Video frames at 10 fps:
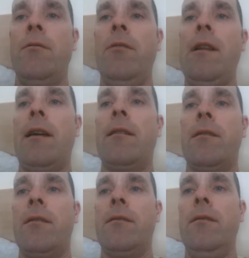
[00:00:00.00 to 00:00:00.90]

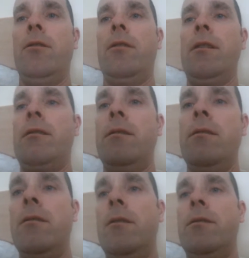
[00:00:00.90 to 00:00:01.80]
relax. Look at
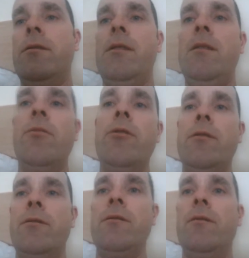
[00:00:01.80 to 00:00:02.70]
all the
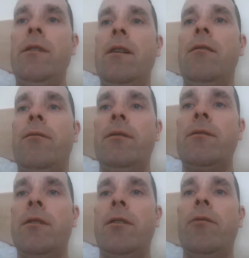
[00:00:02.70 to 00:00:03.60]
zebras and the
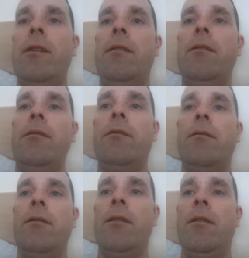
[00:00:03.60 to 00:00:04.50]
elephants he created.
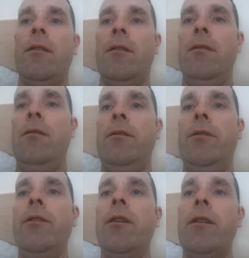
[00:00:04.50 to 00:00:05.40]
All the
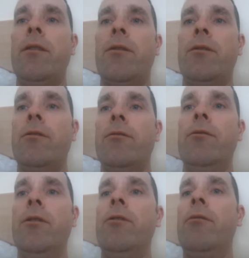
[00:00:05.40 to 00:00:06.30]
dinosaurs
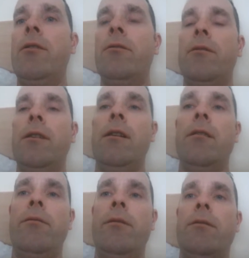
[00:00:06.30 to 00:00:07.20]
running around with the
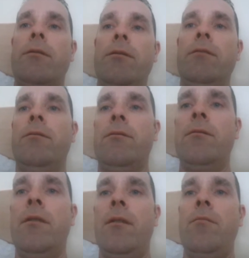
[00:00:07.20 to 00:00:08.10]
elephants and
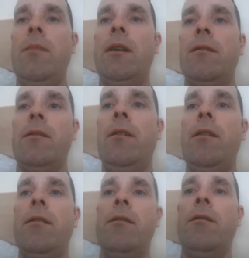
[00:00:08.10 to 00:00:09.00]
mixing
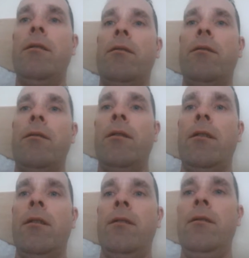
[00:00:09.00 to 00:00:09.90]
in, and
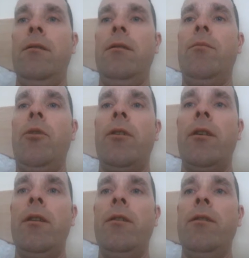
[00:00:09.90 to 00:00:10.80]
all the
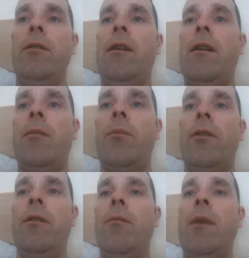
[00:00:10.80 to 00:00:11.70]
monkeys and the
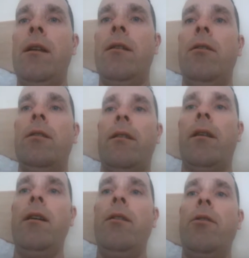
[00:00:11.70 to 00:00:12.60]
apes and the men all
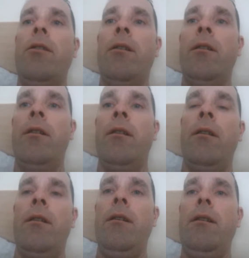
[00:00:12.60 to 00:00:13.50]
together,
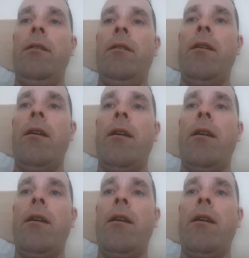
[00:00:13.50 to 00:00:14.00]
and